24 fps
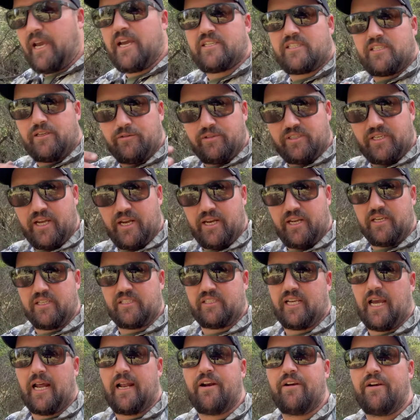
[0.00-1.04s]
was getting a
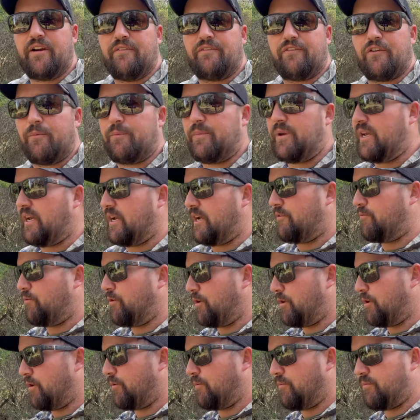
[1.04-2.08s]
salary from me and we
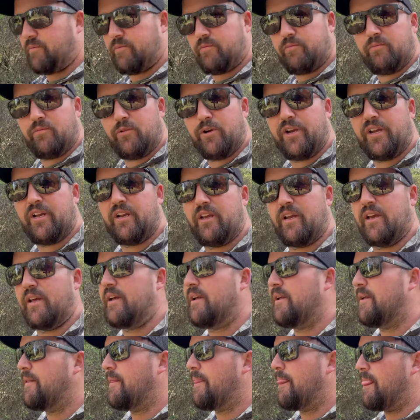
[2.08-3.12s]
were working together,
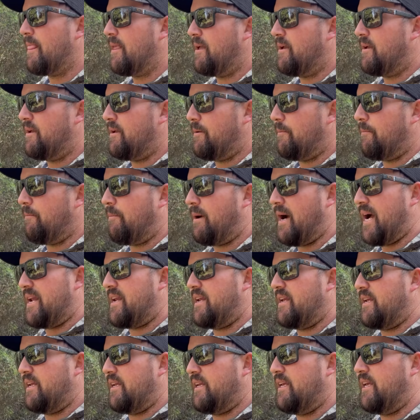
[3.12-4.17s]
but
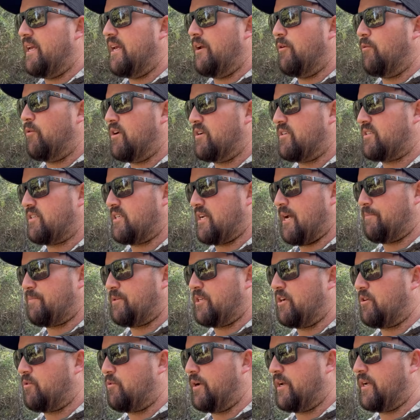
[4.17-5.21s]
he was
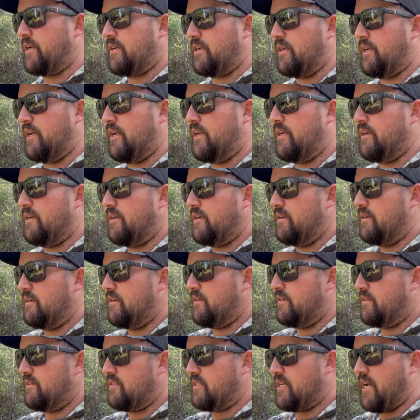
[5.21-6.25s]
subsequently
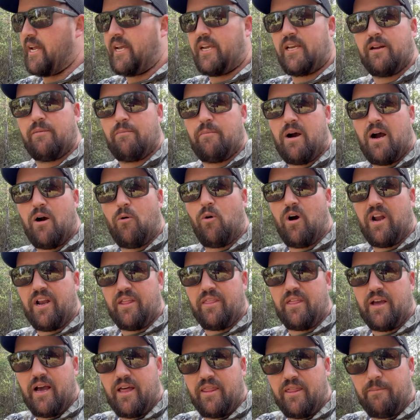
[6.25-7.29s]
taken by one of
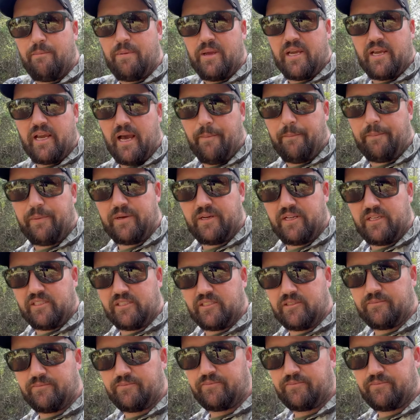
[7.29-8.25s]
the other big companies.